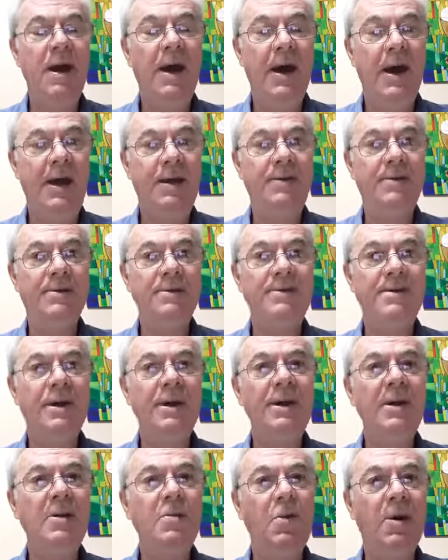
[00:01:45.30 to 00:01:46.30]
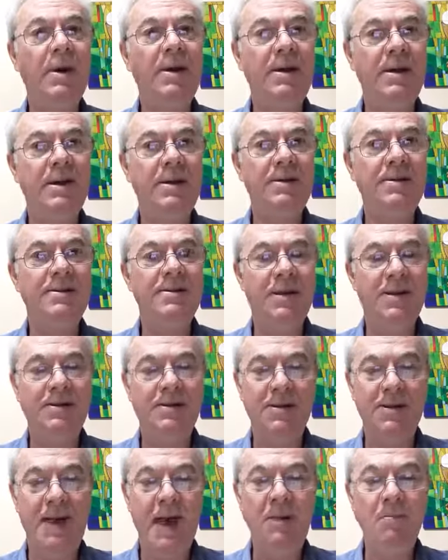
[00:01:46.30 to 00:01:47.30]
And the second one is, as
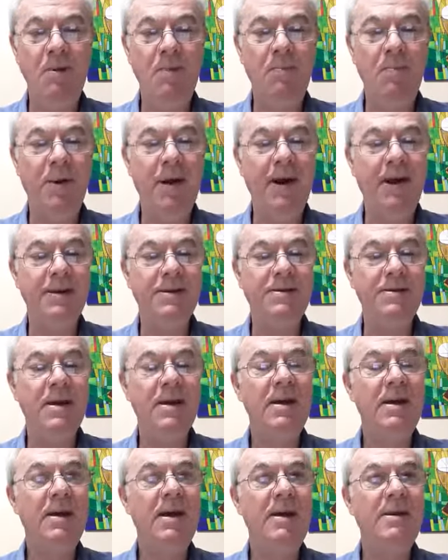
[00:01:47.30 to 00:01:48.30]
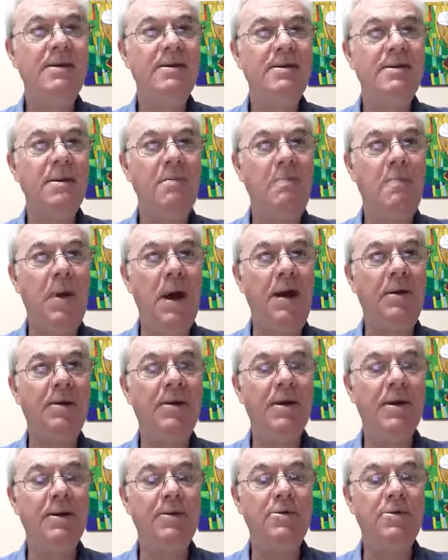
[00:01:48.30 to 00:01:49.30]
the name implies, it is a
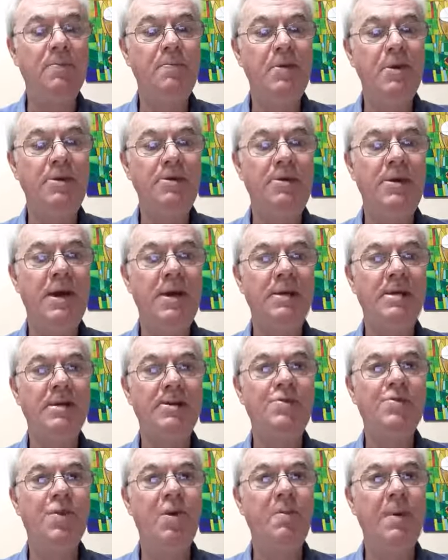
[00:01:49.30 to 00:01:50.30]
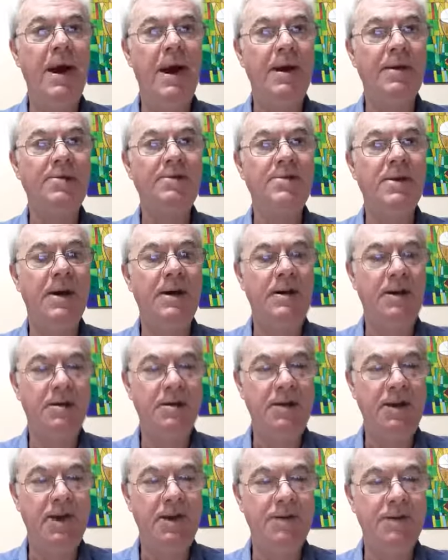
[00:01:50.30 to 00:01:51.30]
barrier to protect us from outside
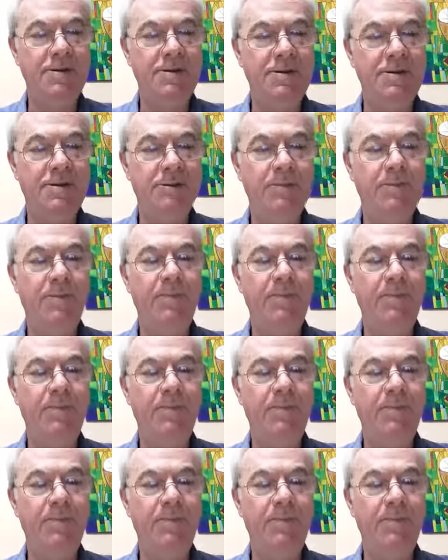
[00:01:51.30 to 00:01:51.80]
attacks.